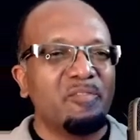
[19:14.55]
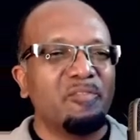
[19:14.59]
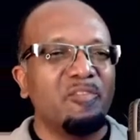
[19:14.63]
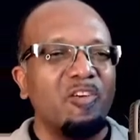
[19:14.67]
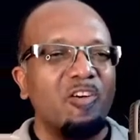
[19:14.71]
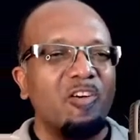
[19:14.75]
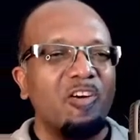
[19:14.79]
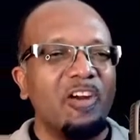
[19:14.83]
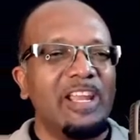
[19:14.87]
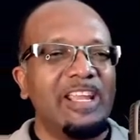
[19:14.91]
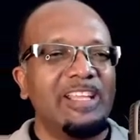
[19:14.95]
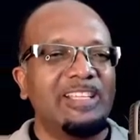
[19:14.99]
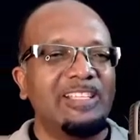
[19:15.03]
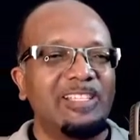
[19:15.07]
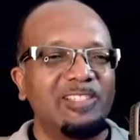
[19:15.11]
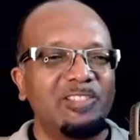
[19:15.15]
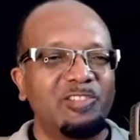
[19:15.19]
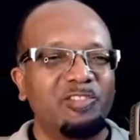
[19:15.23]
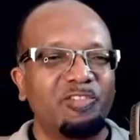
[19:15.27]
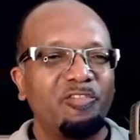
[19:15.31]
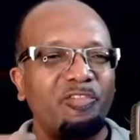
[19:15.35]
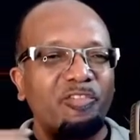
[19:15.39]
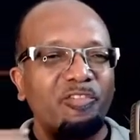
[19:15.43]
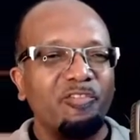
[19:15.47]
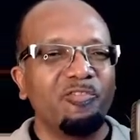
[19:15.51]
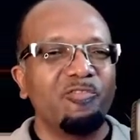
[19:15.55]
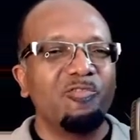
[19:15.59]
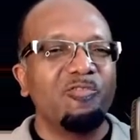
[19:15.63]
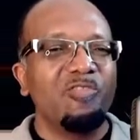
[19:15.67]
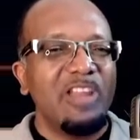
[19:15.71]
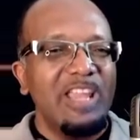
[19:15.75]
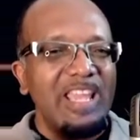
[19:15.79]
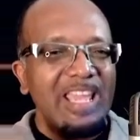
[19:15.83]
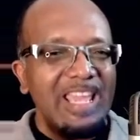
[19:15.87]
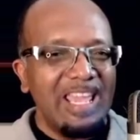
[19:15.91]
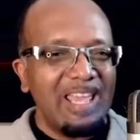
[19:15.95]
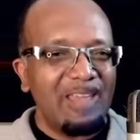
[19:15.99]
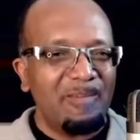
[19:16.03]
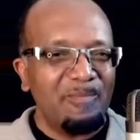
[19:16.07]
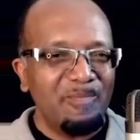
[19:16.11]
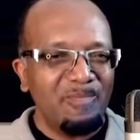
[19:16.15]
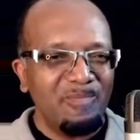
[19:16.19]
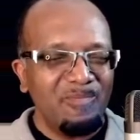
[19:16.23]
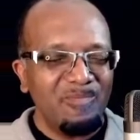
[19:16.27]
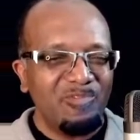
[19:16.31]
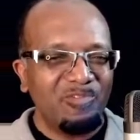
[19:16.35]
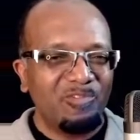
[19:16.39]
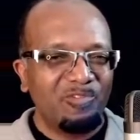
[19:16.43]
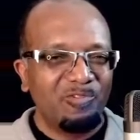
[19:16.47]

For it is through him,